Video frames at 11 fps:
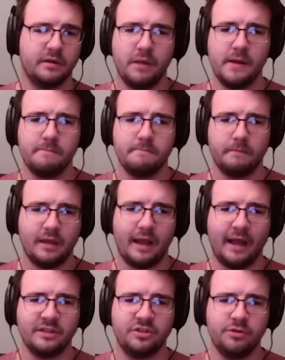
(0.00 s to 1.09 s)
But
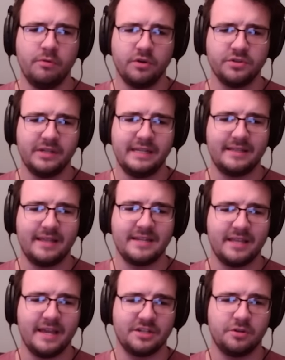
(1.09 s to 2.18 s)
I do also need this
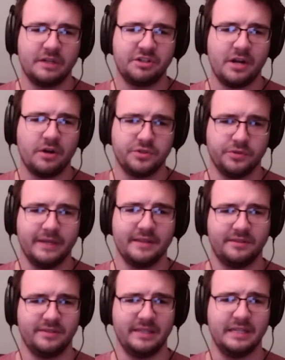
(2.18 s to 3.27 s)
to hit, so I should also
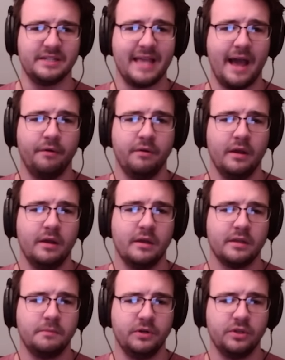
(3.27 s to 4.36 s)
get to these down,
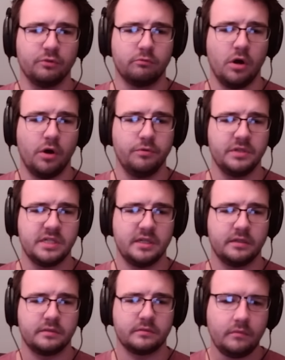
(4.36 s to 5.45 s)
complete the rows.
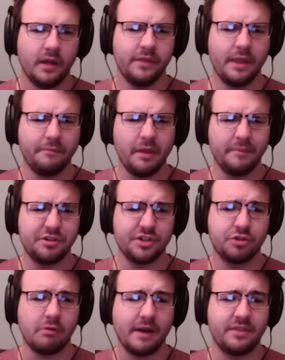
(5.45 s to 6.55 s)
And then let me
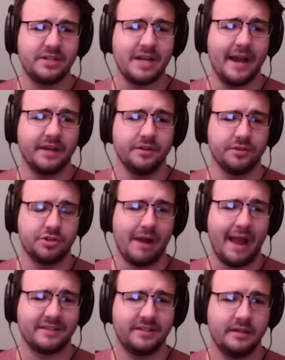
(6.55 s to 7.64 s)
just try the diagonal
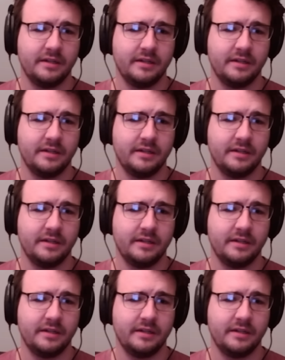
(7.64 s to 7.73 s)
strat.